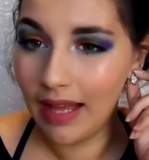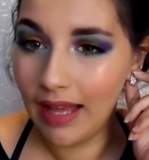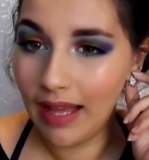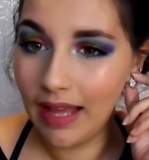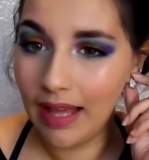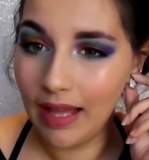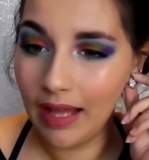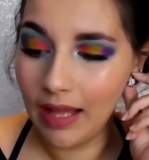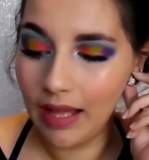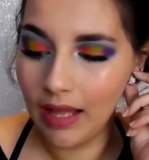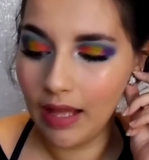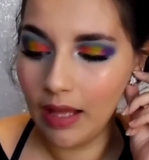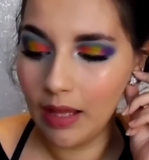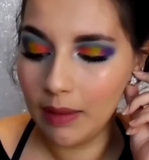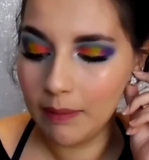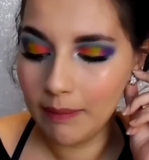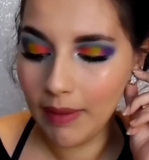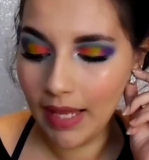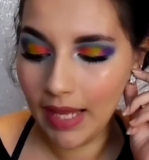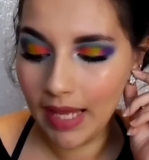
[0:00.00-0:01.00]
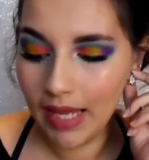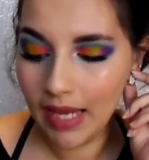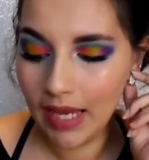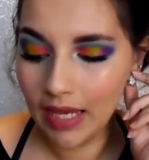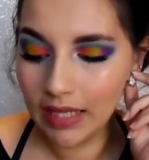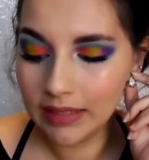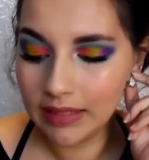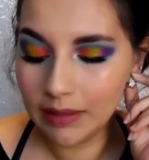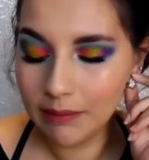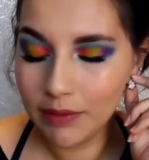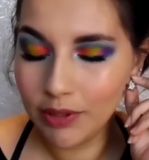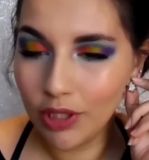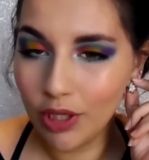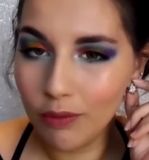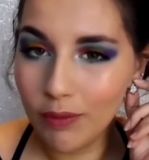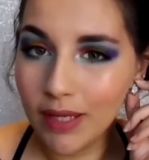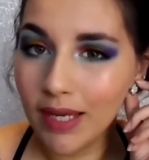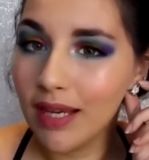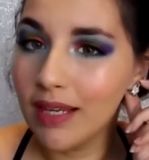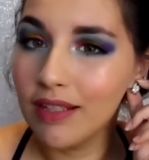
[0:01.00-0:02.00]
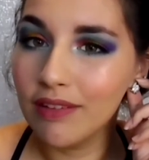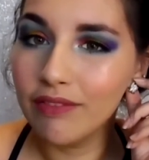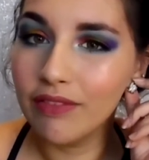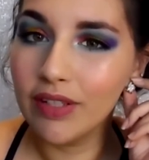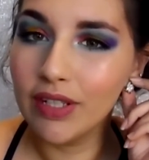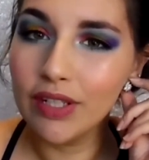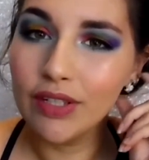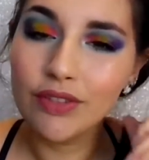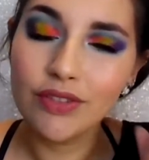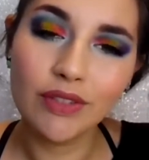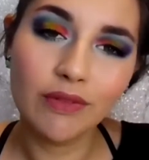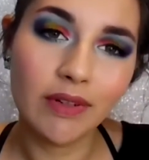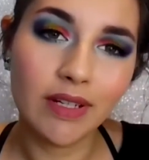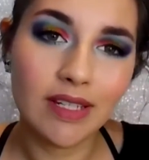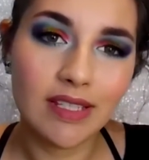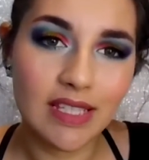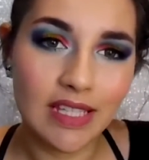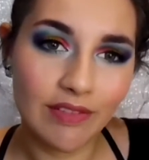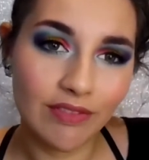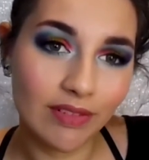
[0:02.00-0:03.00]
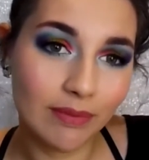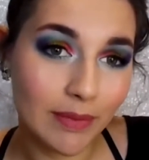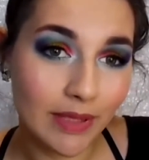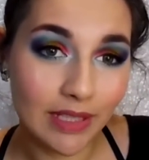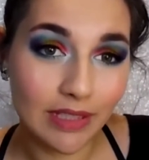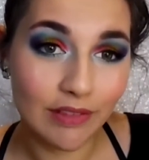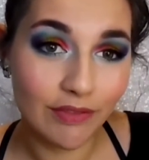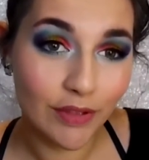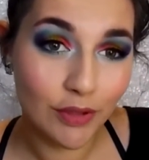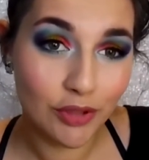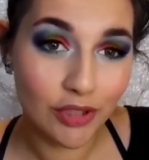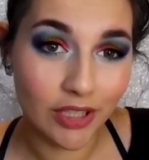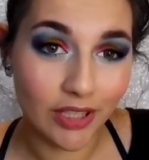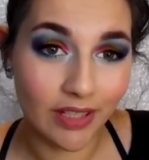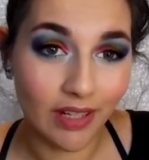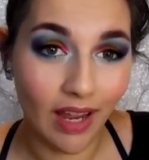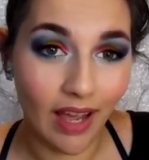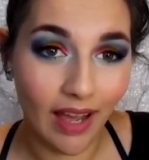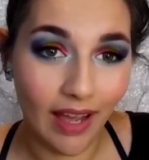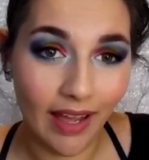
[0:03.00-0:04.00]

And let me know what kind of videos you want to see from me in the future.